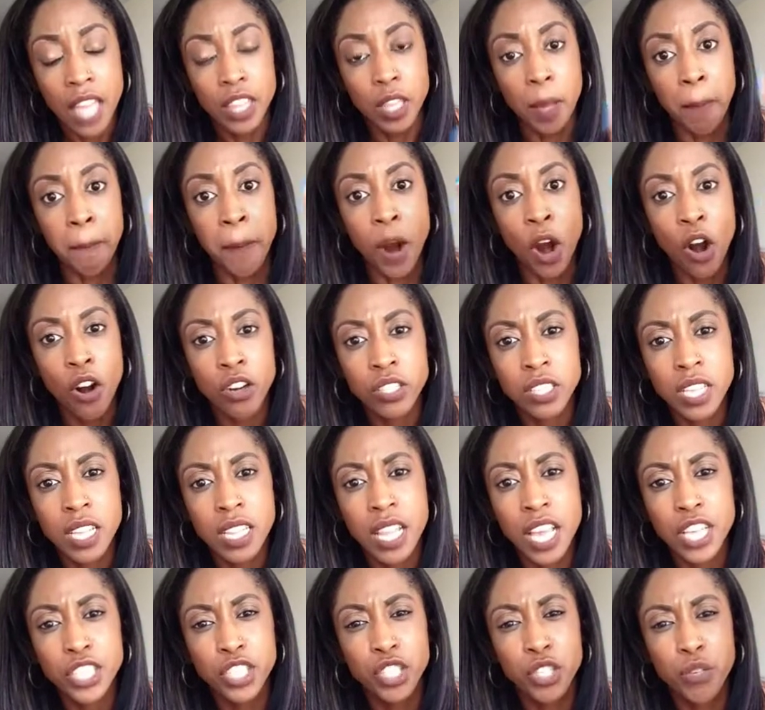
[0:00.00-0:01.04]
The person
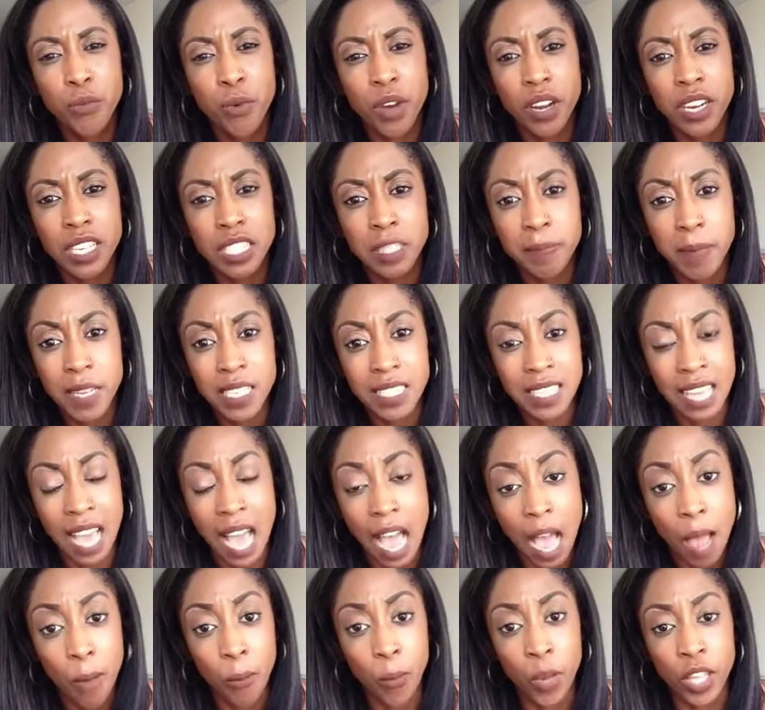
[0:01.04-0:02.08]
that you want to spend
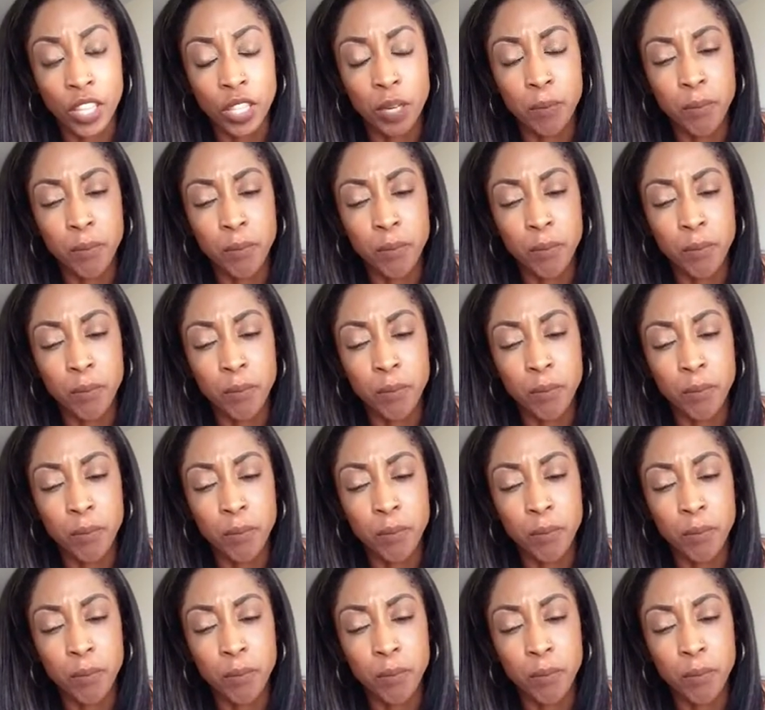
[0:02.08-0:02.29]
time with,